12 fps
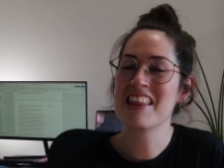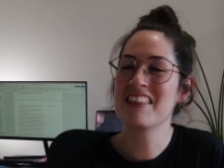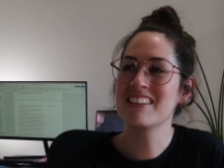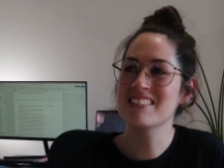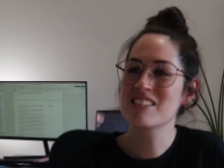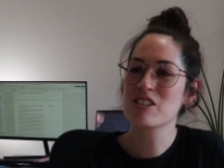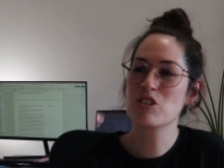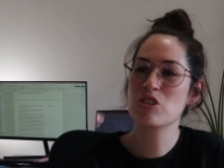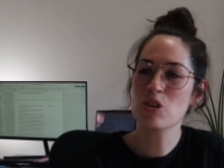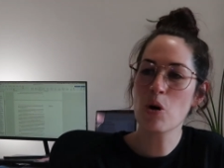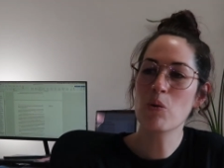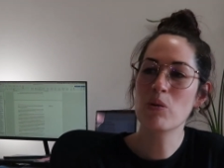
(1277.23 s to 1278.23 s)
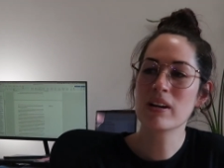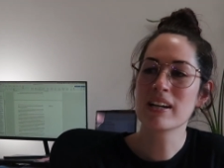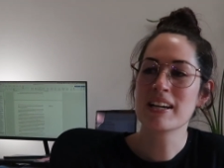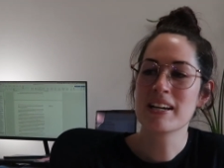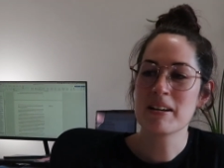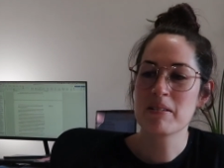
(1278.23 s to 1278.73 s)
There is so
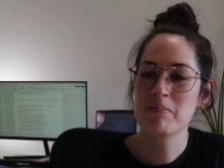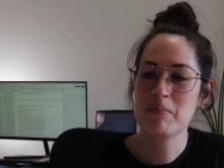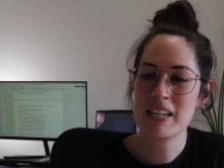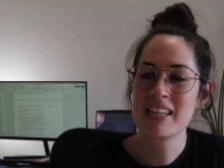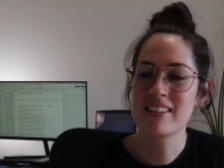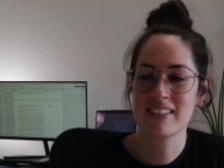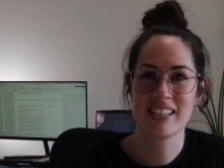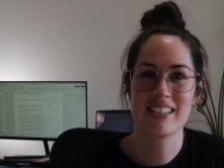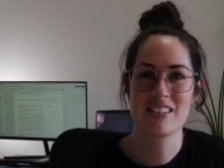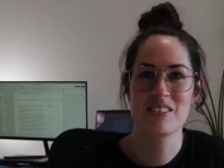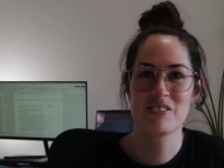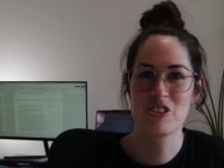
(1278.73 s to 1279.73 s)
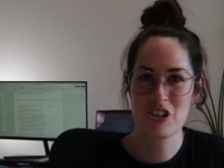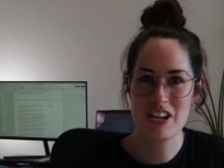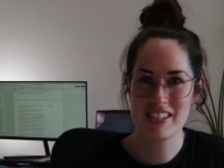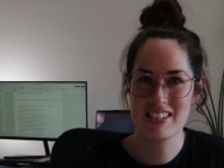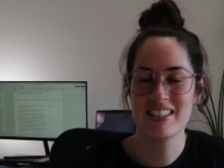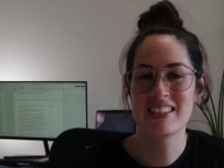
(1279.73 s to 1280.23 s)
many things to
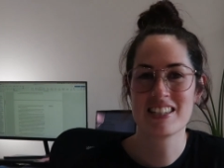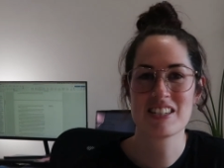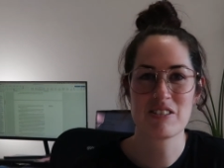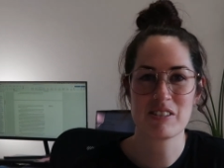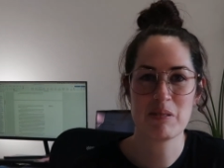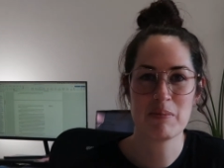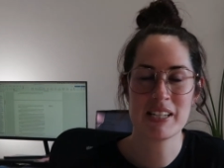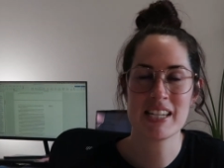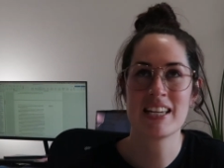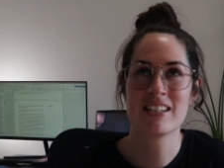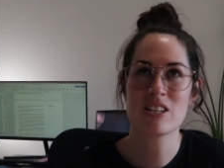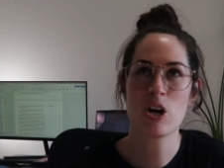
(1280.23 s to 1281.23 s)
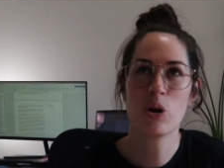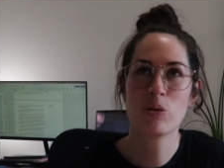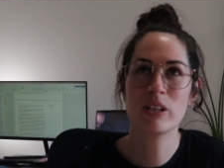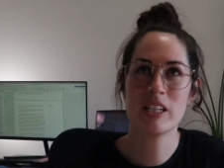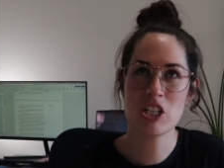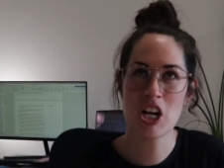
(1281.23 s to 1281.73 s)
address in this document, and it's
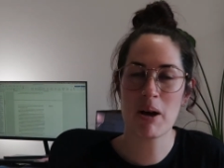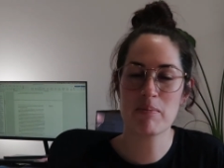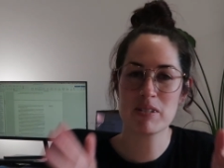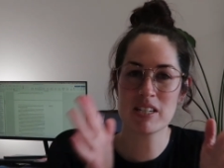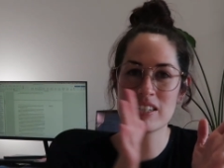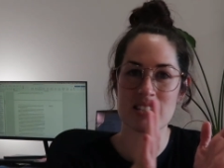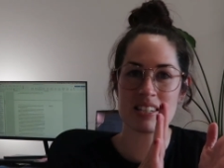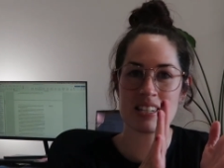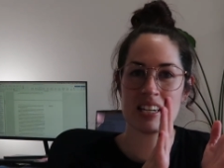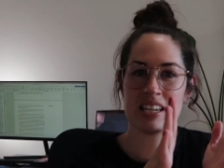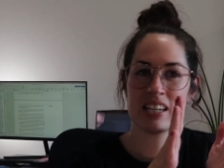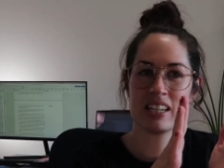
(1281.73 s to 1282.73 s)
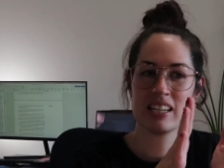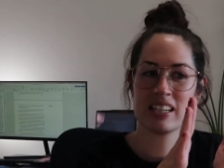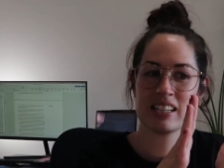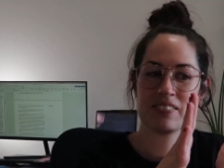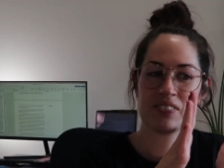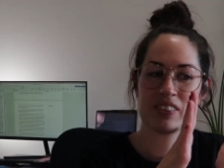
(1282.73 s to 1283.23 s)
only chapters
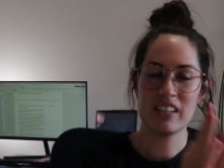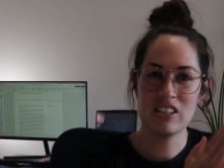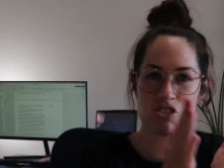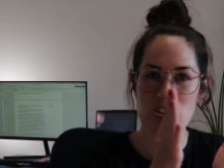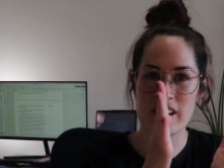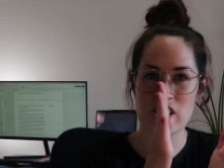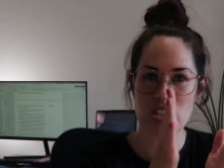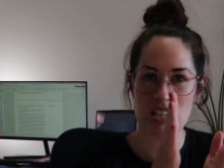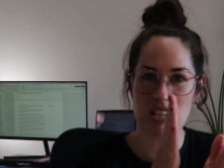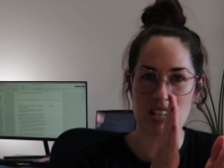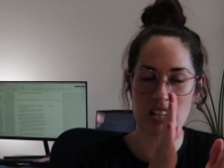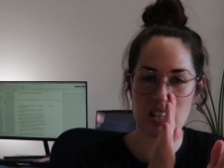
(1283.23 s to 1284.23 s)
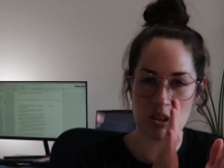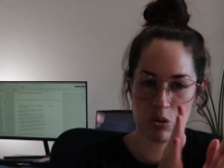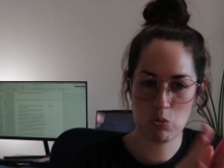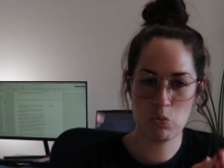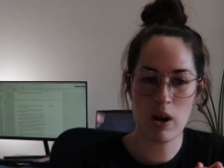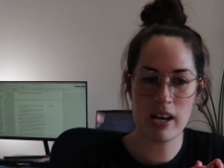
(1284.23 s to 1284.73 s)
introduction
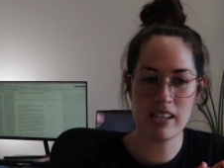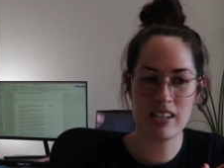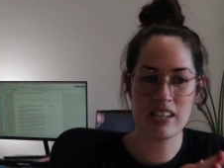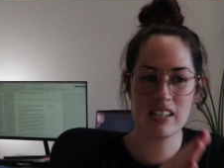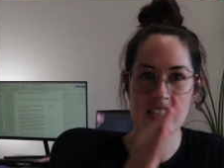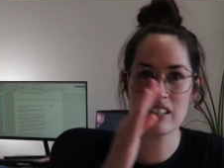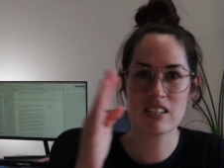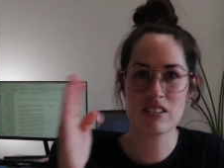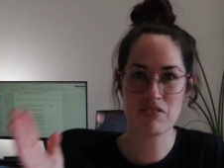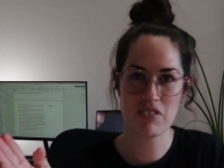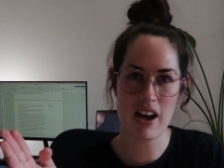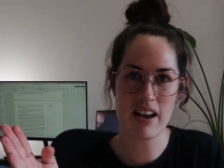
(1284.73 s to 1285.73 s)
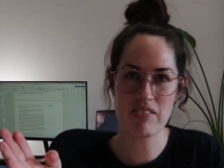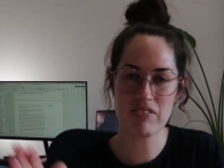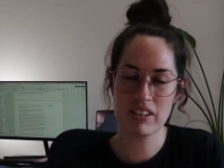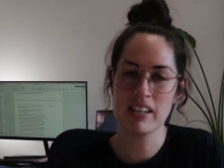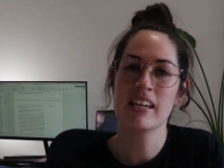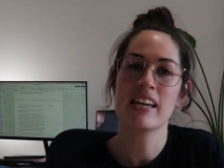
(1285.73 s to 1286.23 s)
1 to 5,
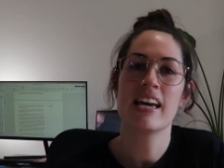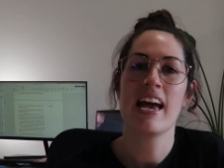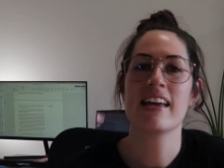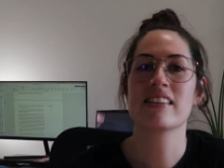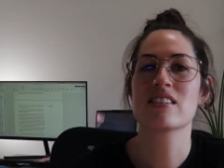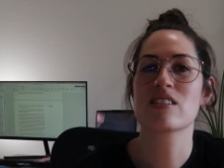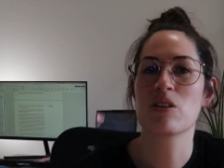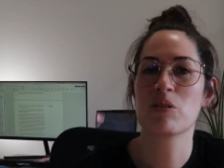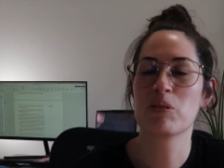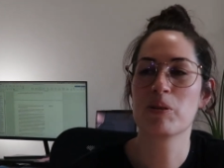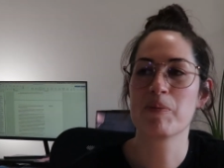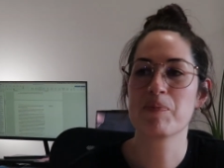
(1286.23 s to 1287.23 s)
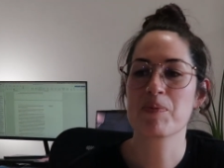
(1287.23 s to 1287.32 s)
and so